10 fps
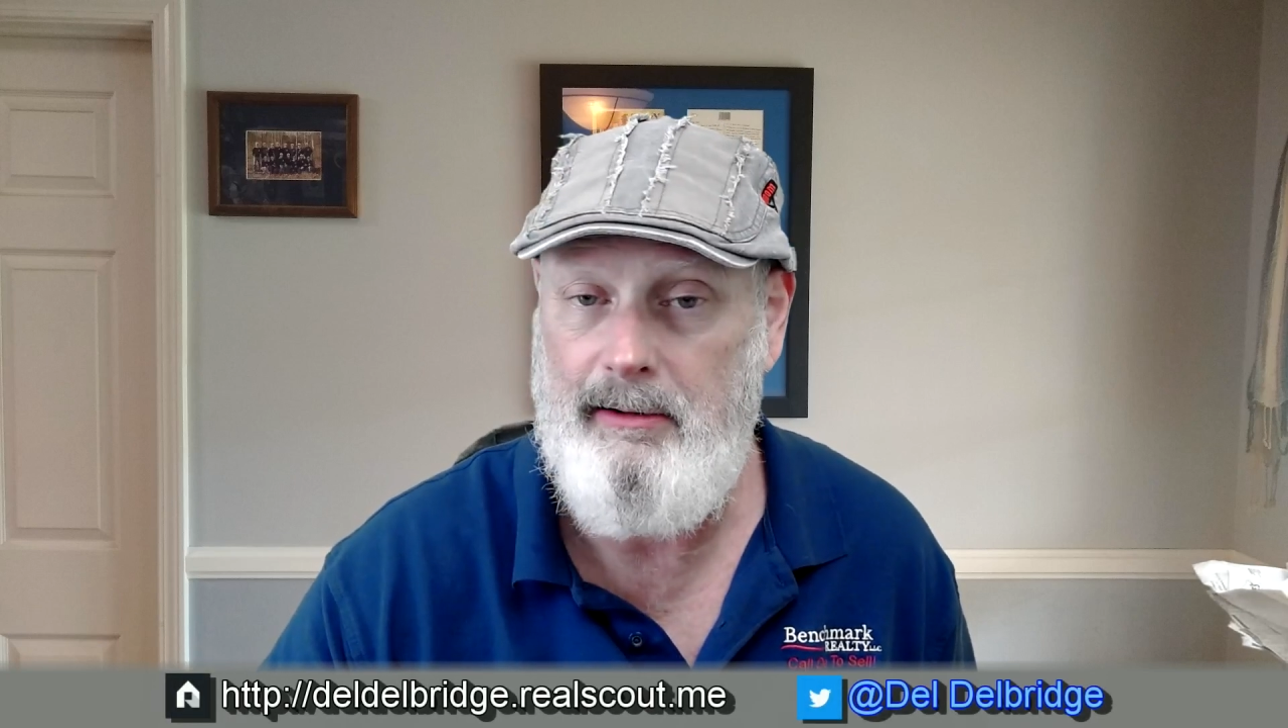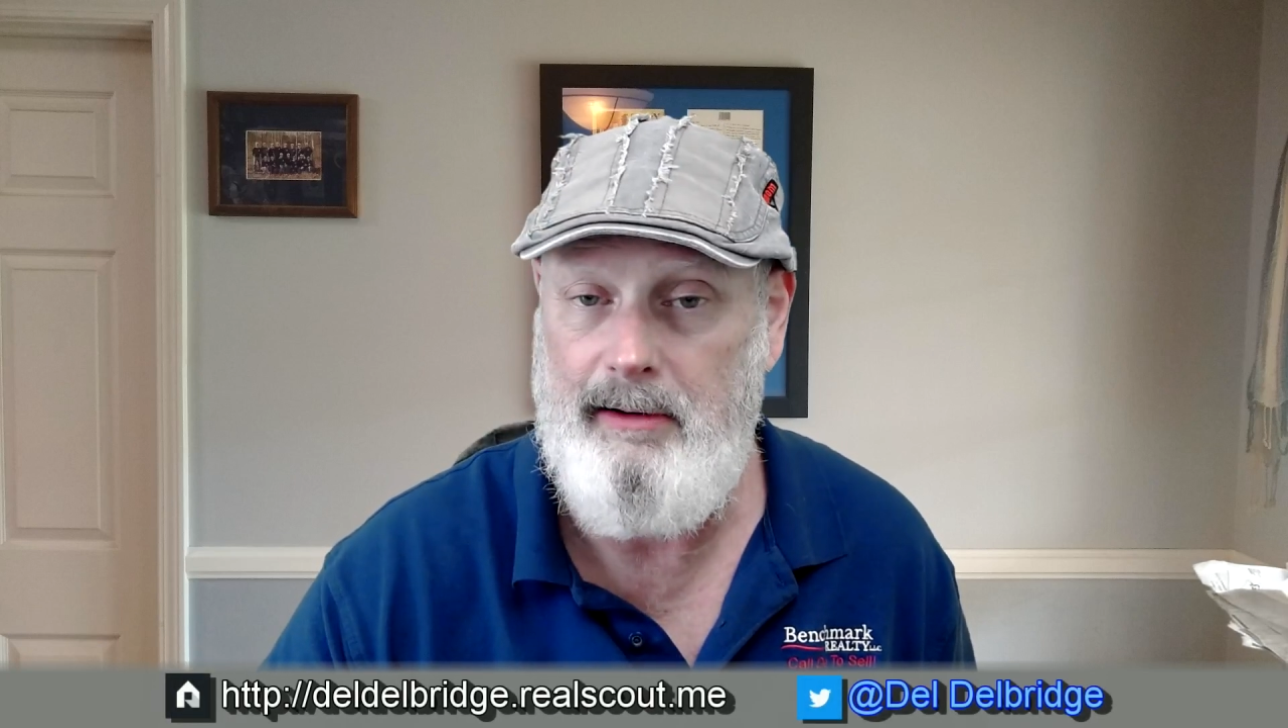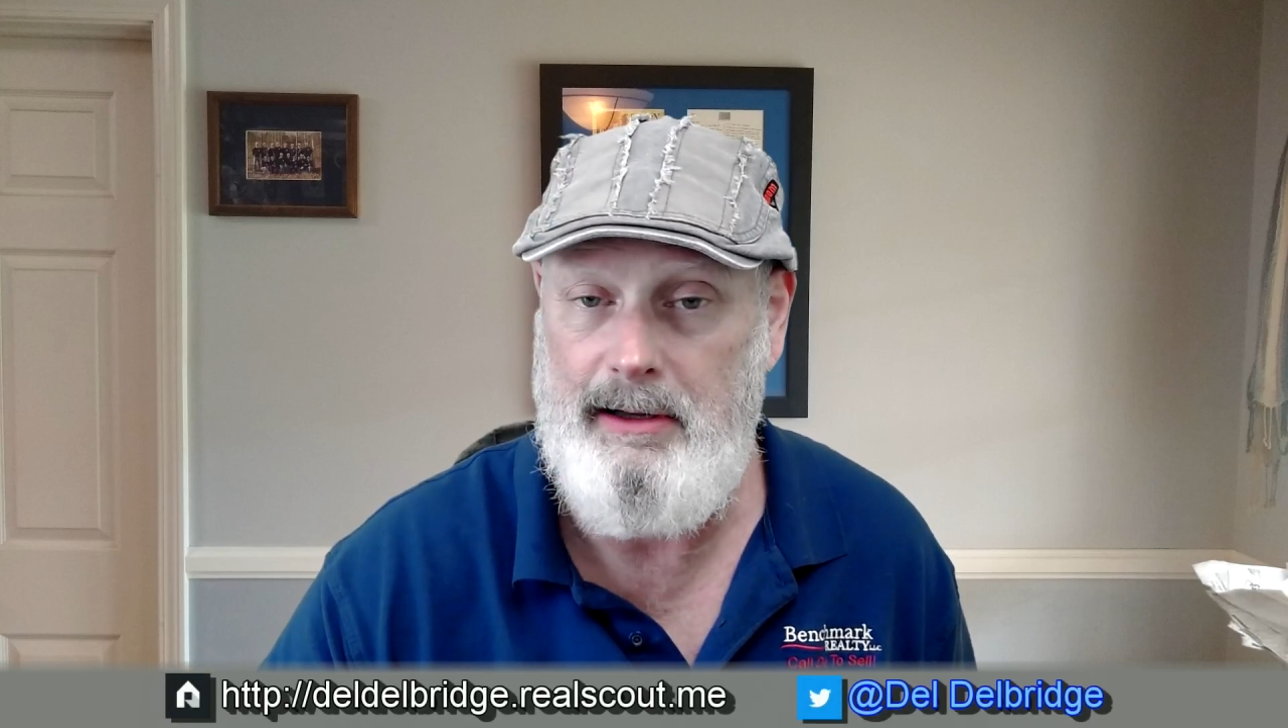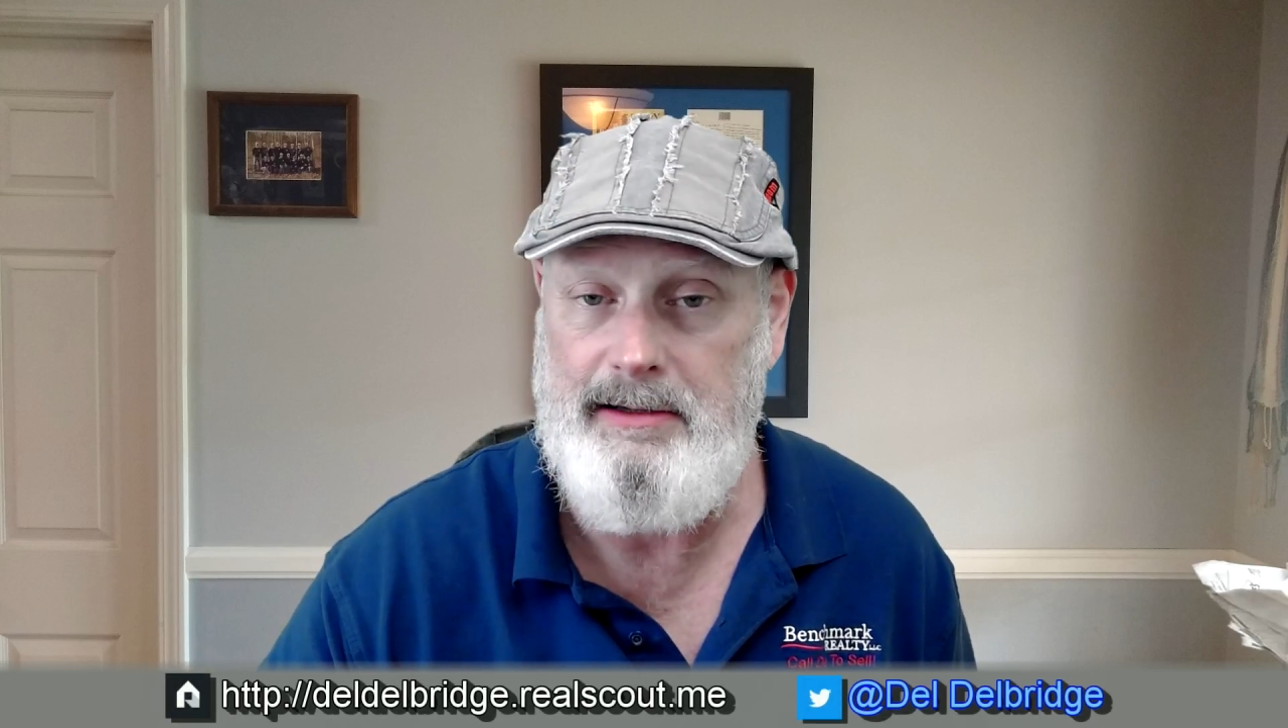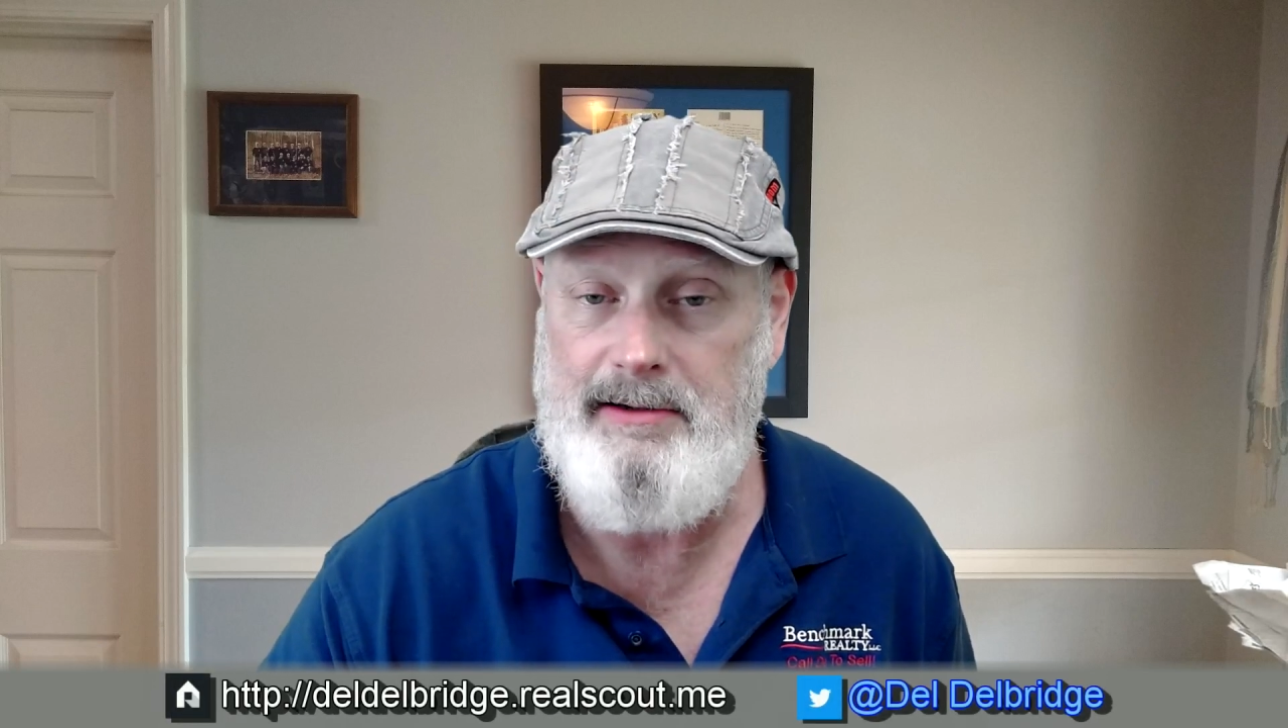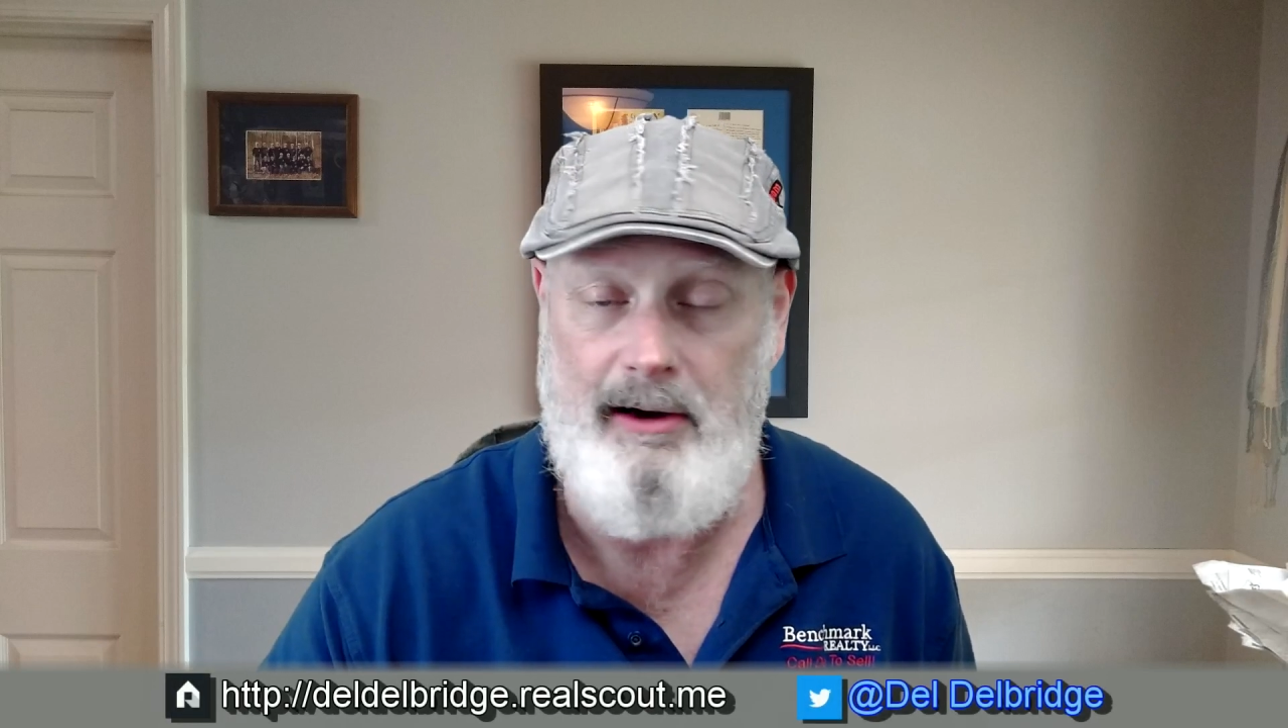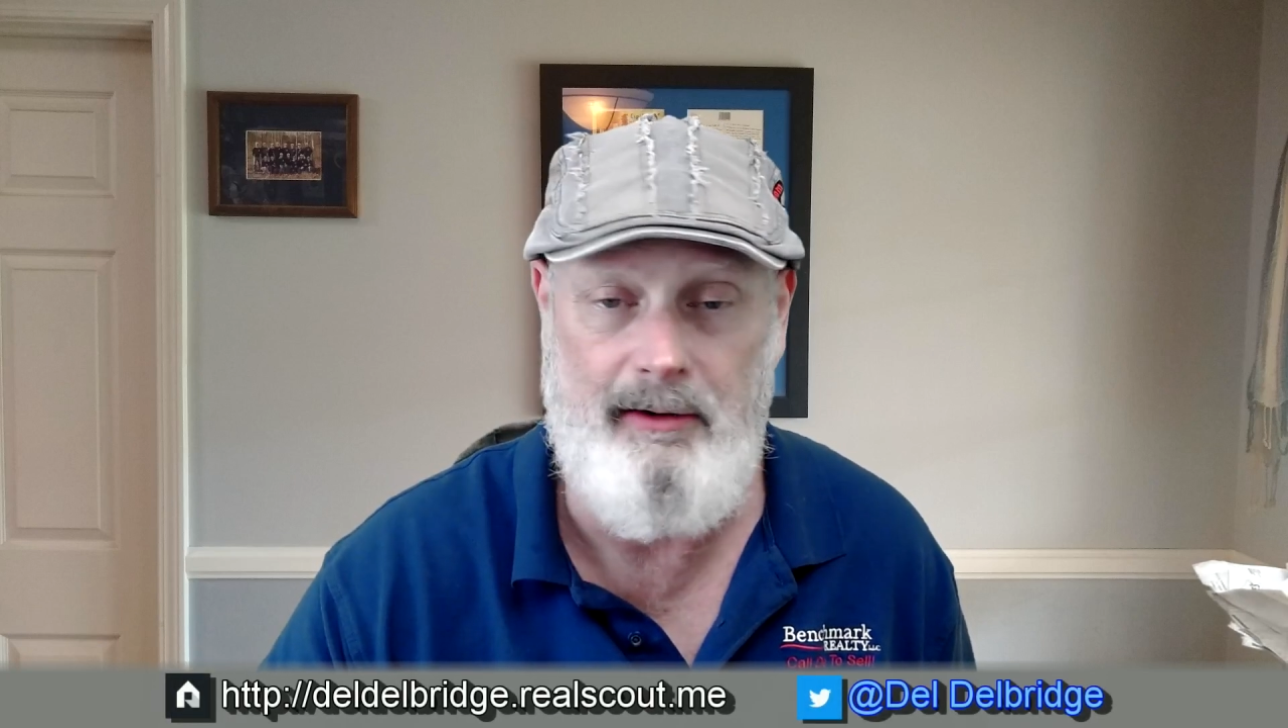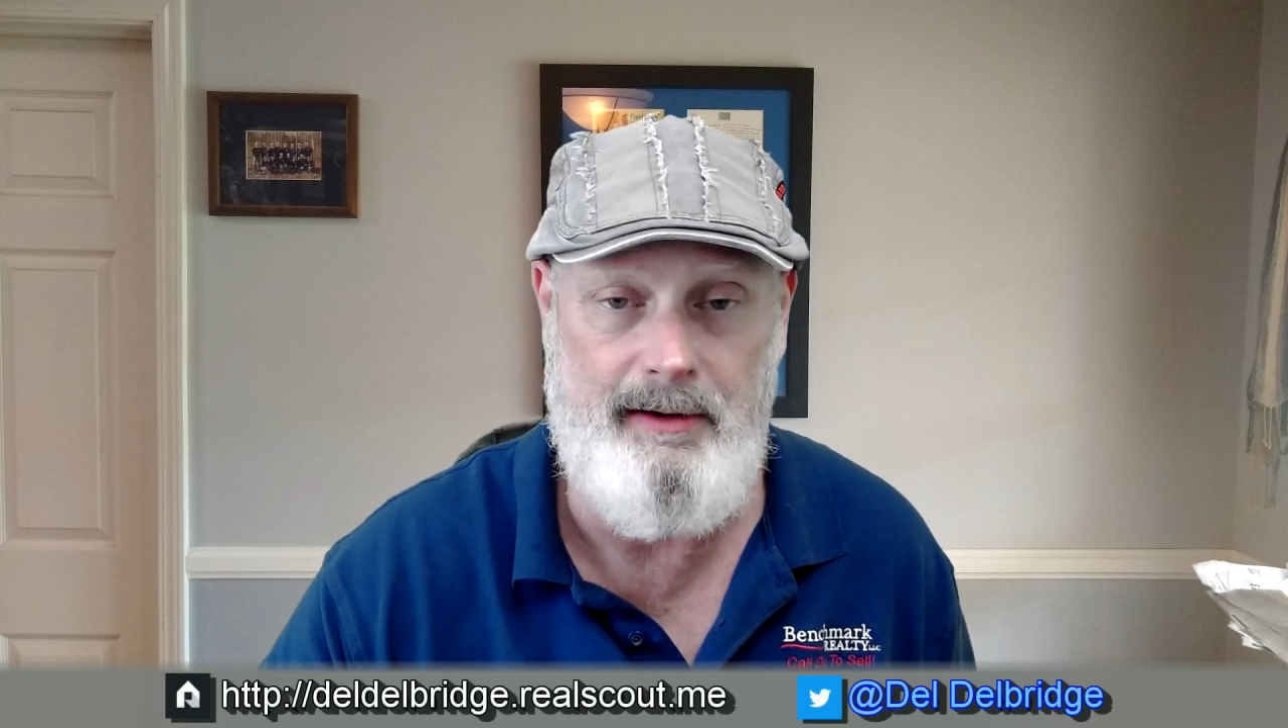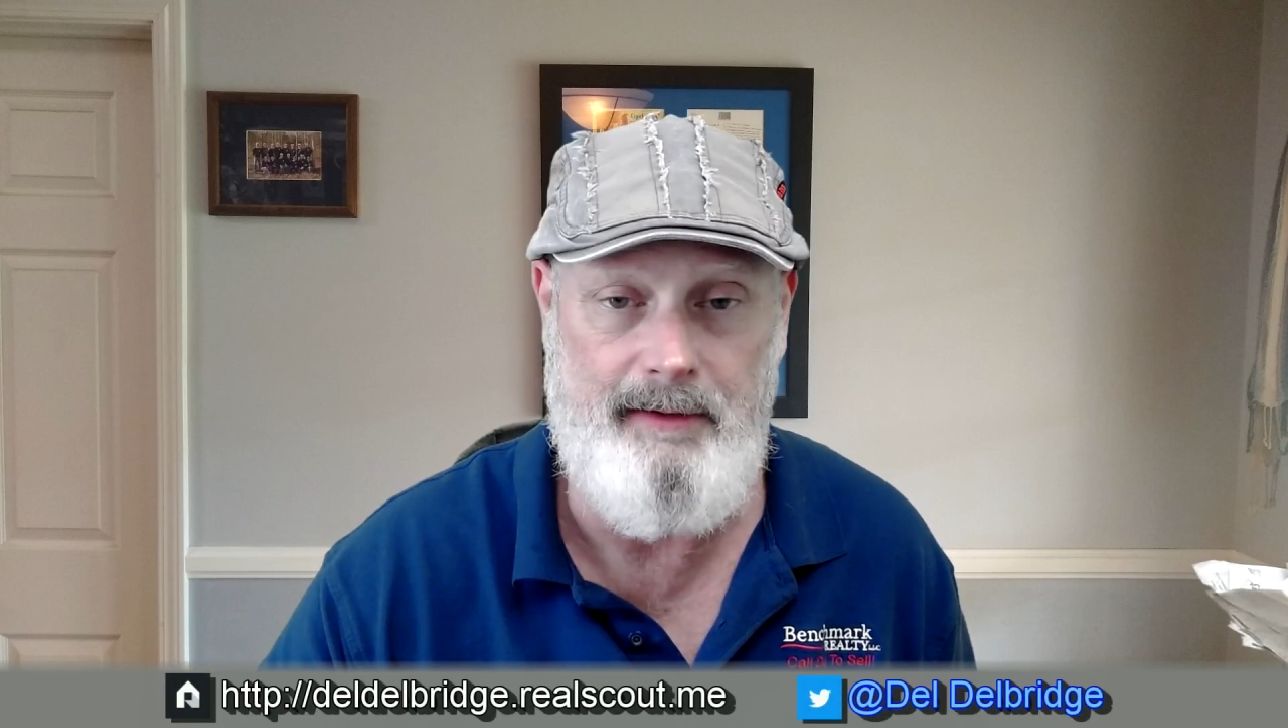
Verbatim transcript: install the